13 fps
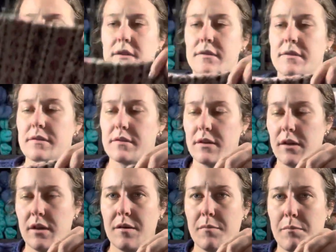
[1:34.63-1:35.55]
this,
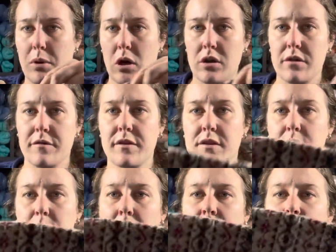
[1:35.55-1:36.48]
part of this
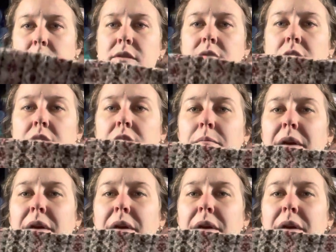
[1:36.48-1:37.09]
body was done.